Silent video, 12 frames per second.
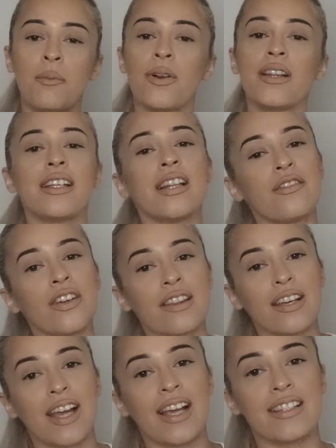I'm really loving
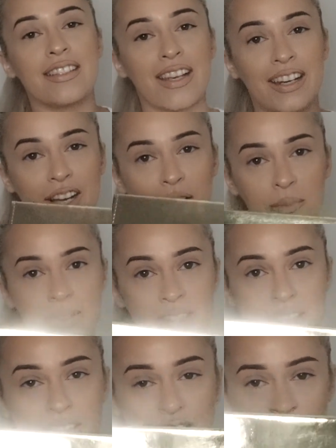the case that it comes in.